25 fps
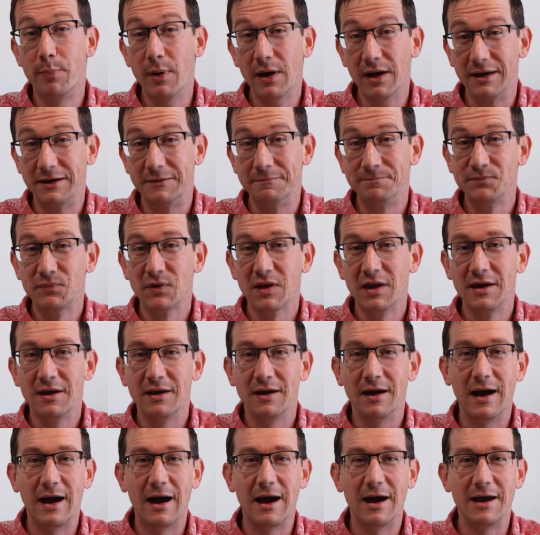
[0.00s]
But
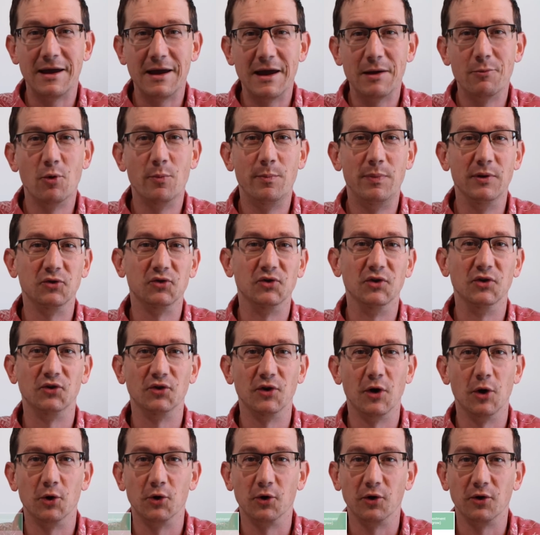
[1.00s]
I am a business
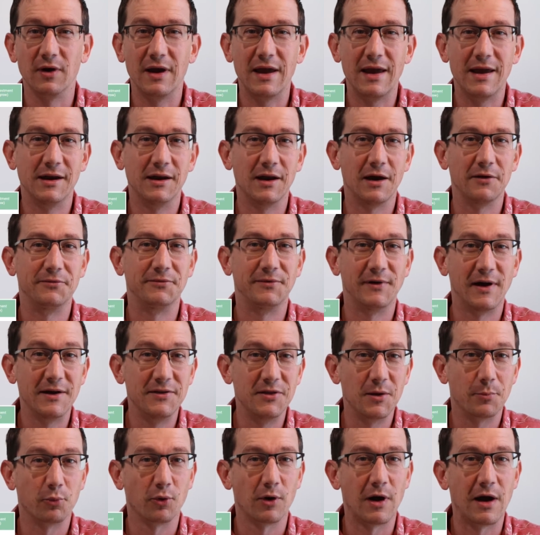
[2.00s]
owner and I find
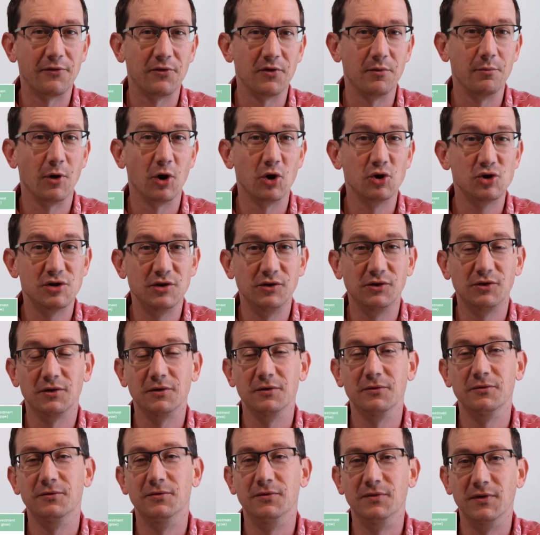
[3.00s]
the profit margins
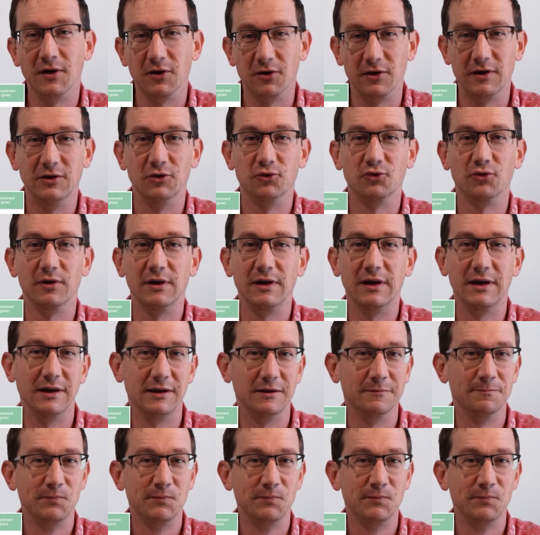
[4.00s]
very intriguing.